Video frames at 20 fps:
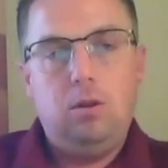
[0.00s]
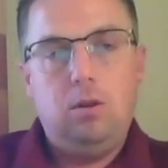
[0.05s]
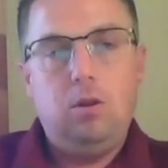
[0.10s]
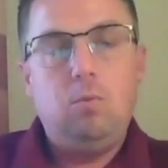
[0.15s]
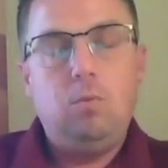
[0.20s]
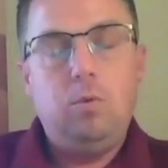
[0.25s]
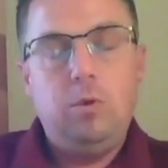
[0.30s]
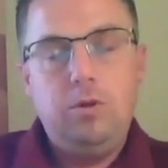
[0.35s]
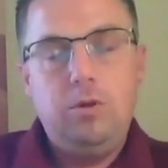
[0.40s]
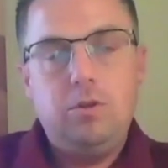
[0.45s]

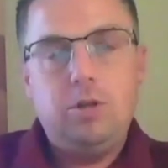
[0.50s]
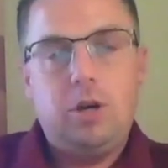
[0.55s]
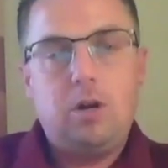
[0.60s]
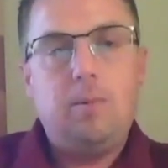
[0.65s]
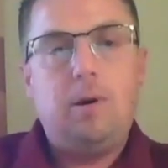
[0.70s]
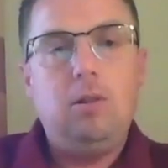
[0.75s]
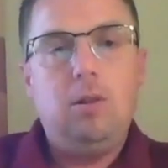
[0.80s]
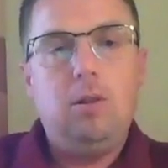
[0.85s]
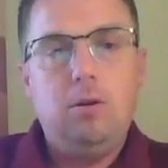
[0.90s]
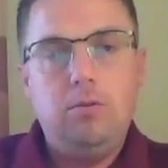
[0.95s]
when you talk
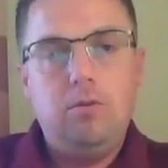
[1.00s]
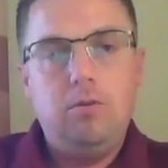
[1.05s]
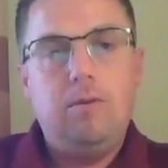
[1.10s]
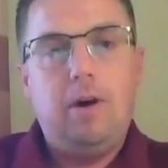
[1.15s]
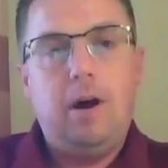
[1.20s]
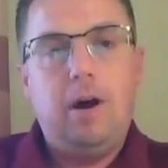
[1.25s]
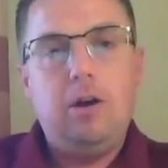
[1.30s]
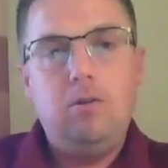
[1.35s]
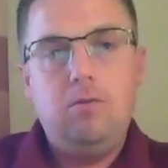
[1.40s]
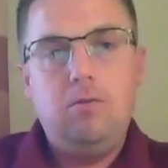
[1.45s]
about loan to
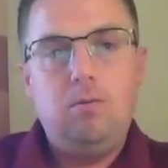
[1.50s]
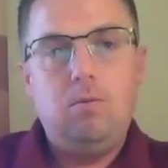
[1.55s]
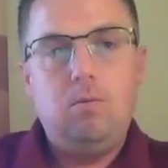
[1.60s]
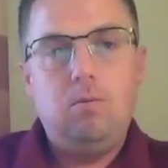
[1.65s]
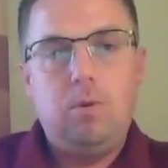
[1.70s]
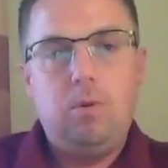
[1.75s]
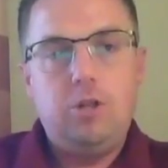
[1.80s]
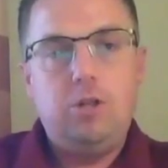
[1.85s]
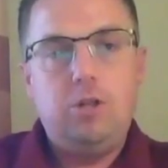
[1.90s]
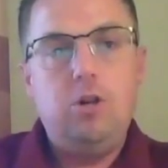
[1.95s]
value
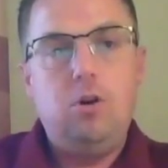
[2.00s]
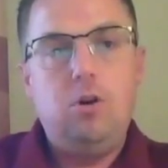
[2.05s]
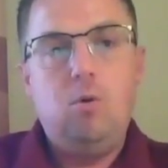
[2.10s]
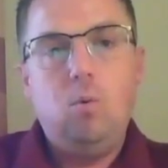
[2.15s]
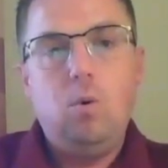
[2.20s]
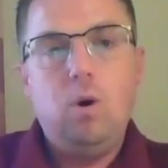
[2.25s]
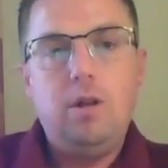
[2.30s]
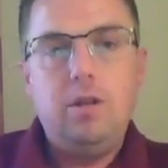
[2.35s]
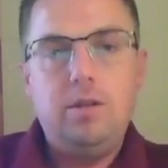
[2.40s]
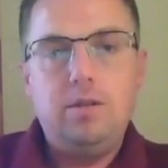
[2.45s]
ratio,
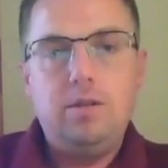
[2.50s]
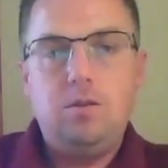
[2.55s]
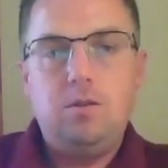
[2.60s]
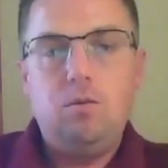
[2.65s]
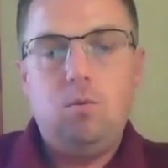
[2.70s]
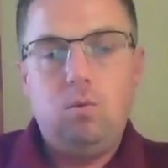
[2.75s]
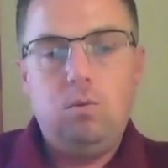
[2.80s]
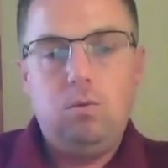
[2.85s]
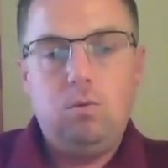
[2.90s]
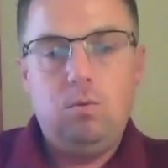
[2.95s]
what is
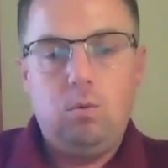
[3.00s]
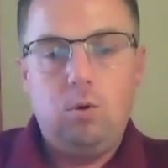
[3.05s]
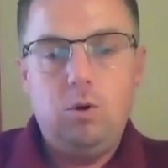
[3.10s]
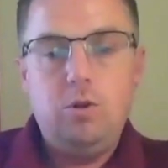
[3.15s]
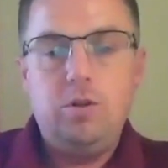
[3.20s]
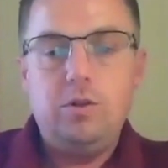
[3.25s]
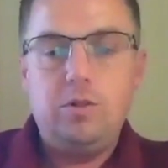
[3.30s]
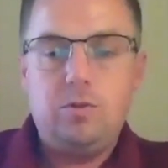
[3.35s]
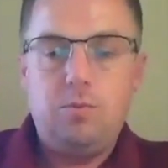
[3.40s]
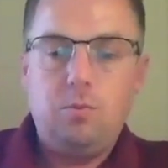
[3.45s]

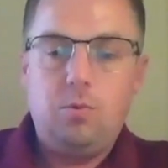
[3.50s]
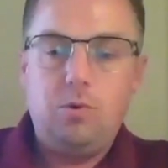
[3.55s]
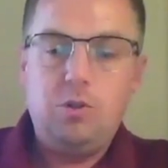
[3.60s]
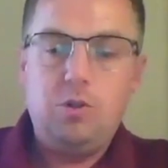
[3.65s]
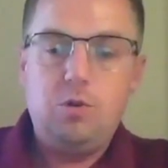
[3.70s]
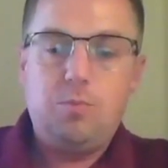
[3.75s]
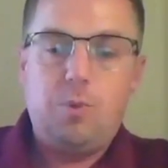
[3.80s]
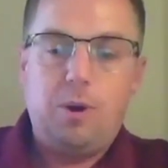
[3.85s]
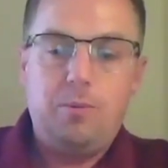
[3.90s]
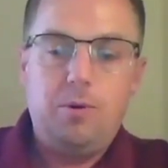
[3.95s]
this
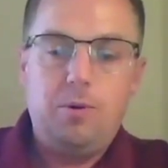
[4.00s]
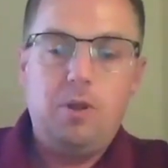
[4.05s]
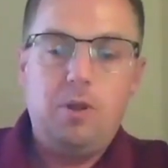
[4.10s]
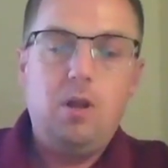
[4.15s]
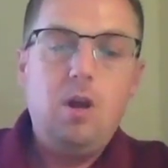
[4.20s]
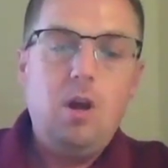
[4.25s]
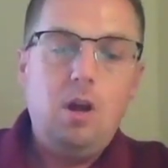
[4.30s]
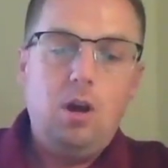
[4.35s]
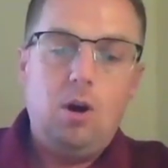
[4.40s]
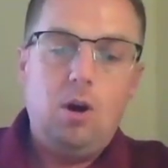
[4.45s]
property
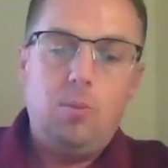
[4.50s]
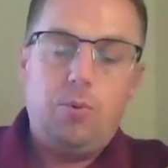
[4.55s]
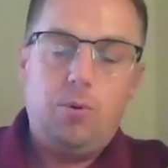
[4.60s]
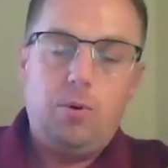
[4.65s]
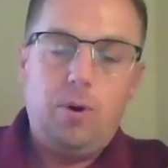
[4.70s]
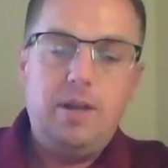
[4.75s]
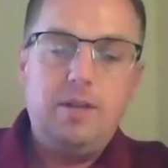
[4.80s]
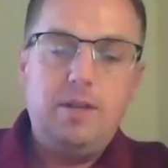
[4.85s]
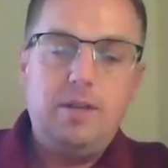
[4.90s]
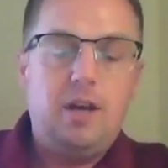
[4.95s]

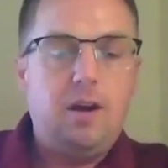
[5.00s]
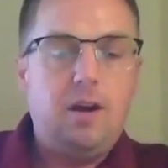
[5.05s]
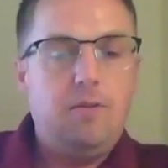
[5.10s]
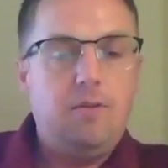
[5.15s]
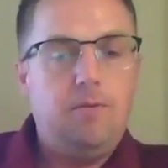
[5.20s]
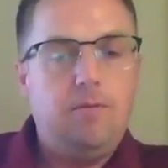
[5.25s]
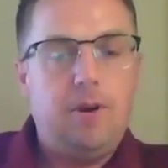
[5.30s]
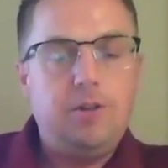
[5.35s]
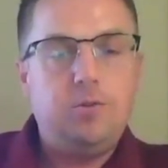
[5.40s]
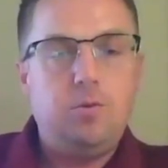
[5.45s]
appraised at,
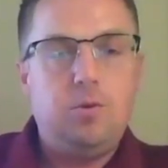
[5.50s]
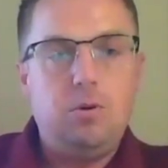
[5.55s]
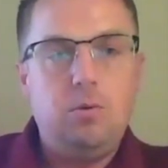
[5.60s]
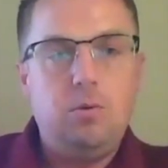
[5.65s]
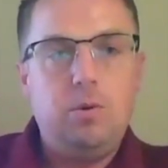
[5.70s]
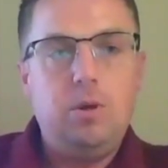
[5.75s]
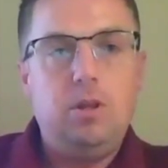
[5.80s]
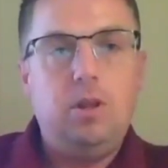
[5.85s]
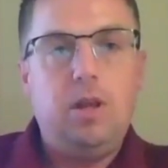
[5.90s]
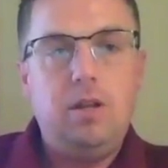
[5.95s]
vice what are
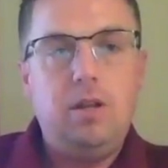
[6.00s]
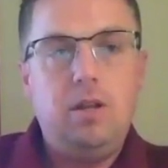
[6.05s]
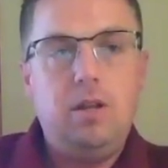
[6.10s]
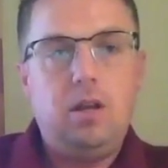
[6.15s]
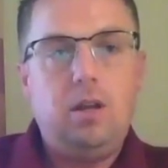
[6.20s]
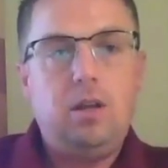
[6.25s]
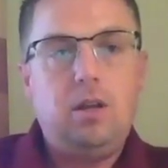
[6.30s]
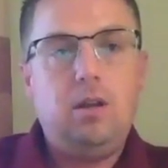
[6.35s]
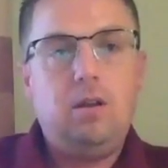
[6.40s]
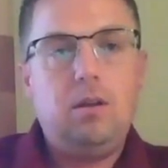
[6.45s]
we
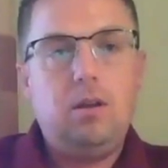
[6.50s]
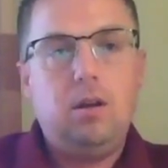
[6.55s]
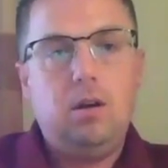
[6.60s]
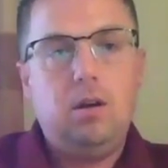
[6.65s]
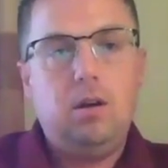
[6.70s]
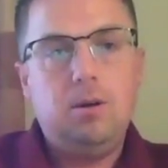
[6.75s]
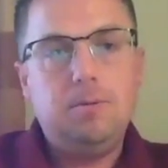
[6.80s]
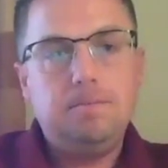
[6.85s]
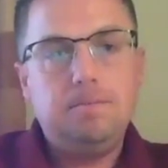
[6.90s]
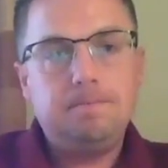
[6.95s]
lending?
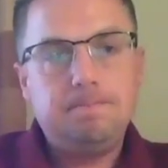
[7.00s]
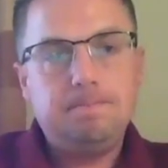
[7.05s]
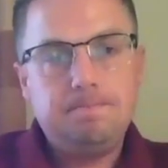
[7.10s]
And